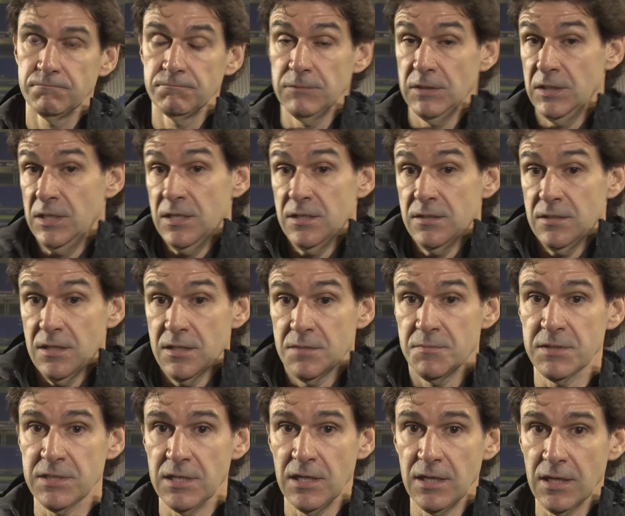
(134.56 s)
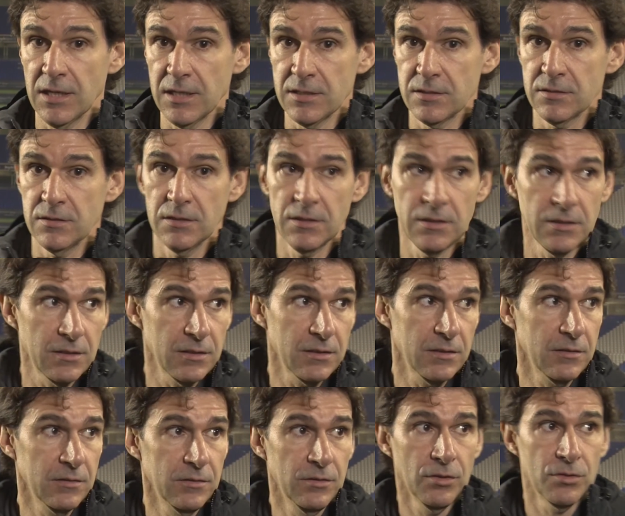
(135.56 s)
Yes, and especially against uh,
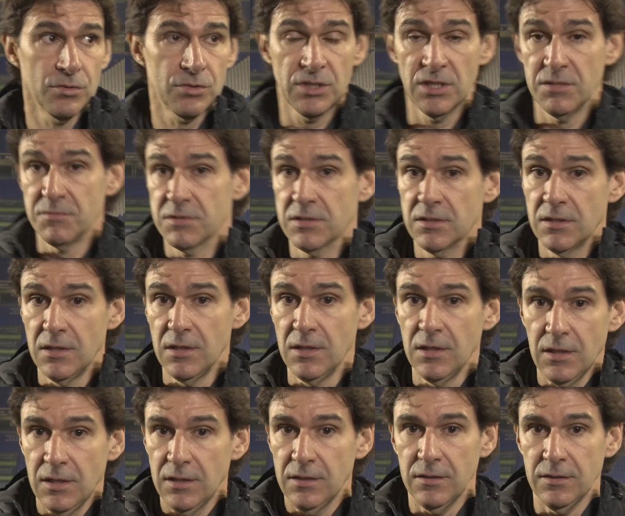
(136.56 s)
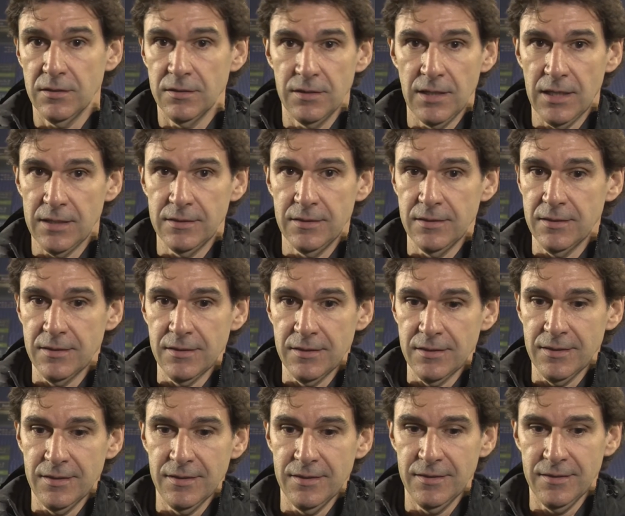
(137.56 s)
those teams uh, that
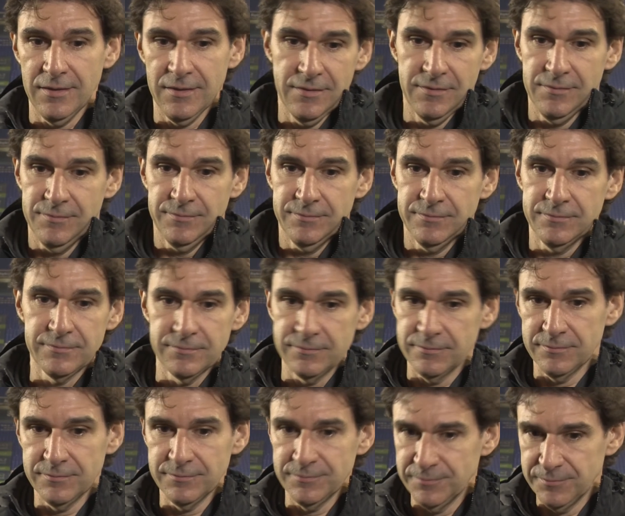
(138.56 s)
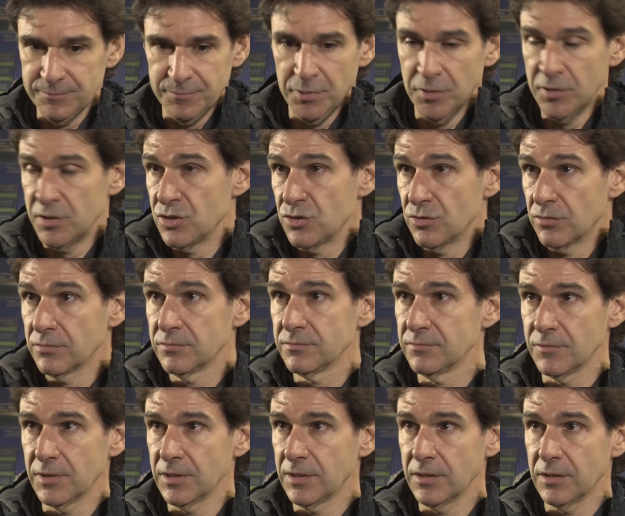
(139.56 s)
uh, punish you
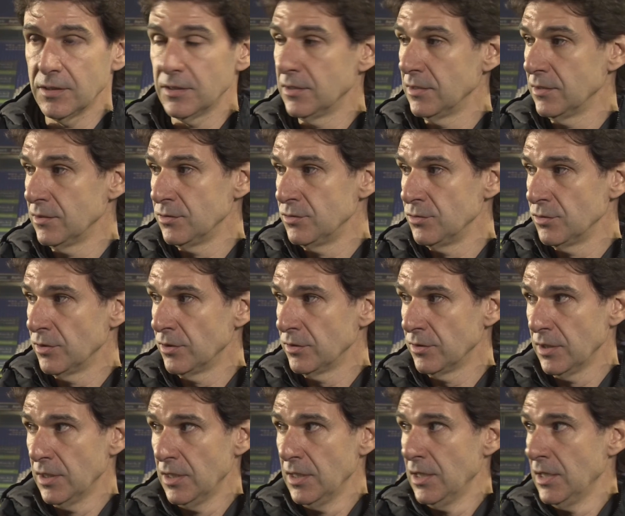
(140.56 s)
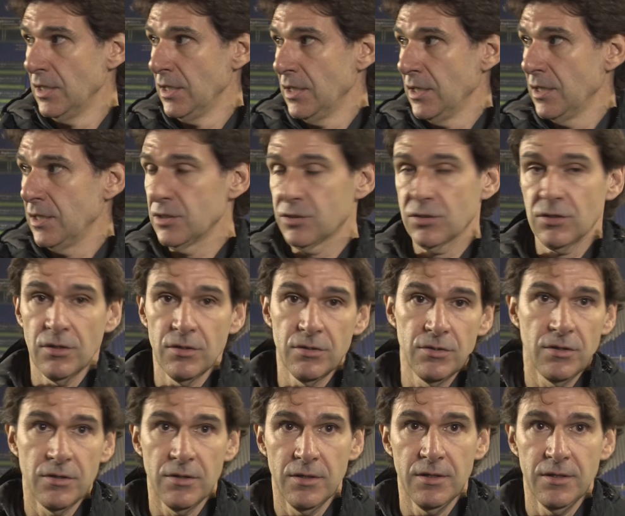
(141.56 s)
when uh, you don't score
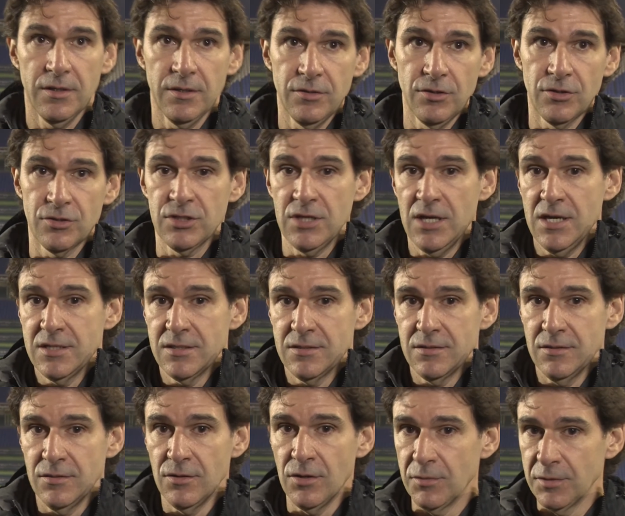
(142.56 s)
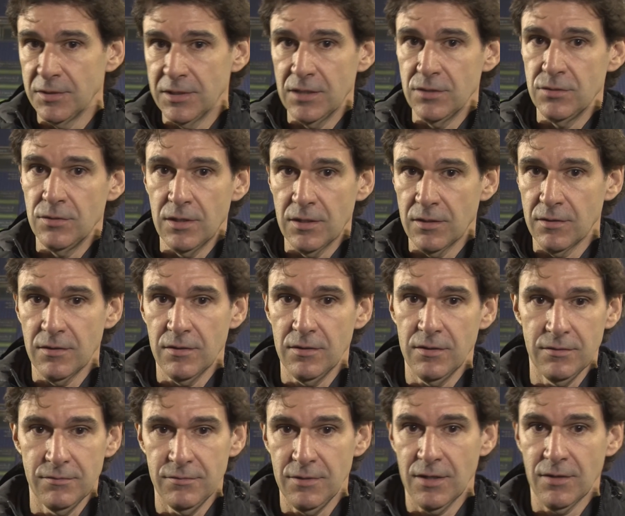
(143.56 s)
your uh, your chance, knowing that you
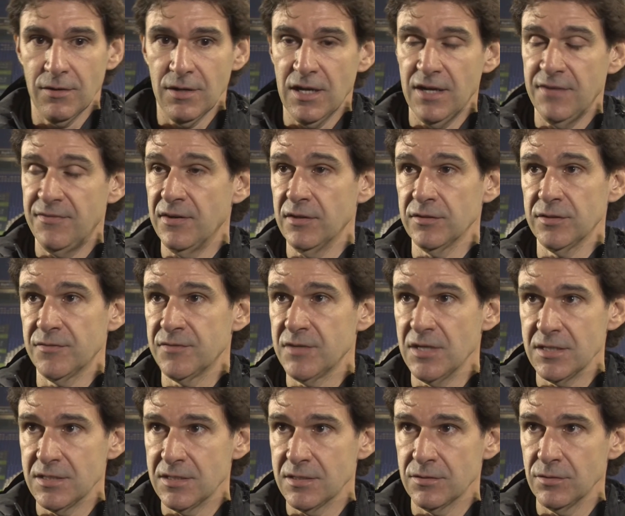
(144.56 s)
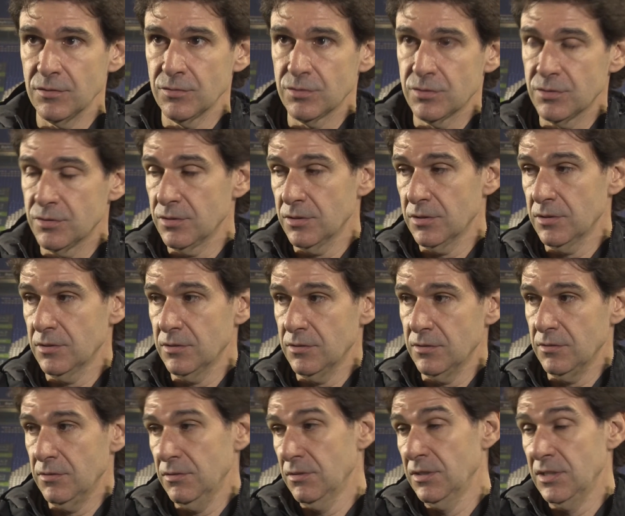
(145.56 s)
are uh, you are going to have a lot of chances those
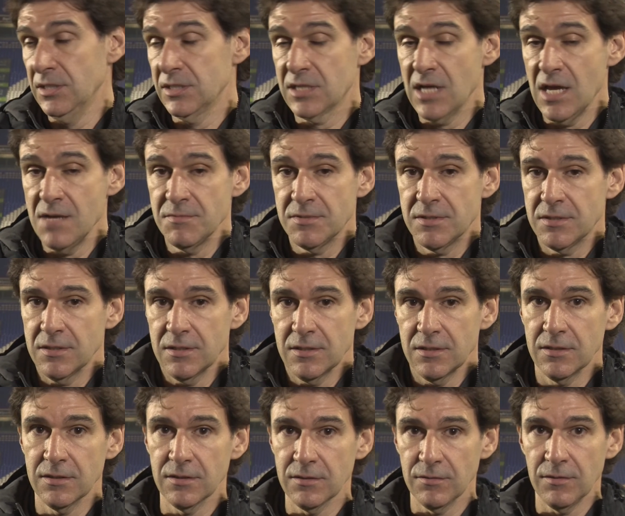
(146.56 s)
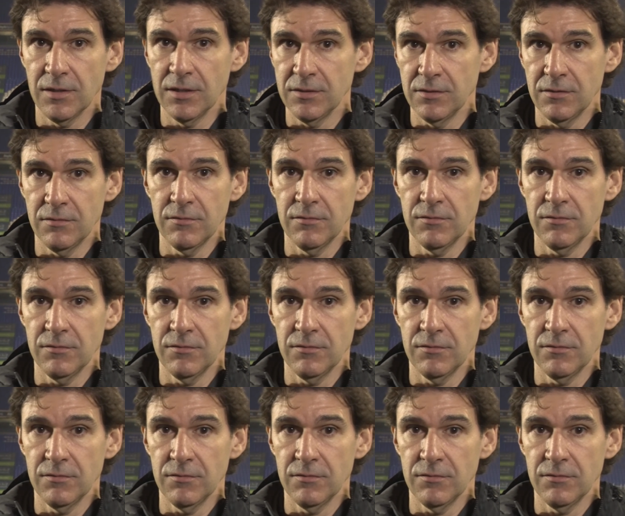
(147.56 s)
uh, in these games. and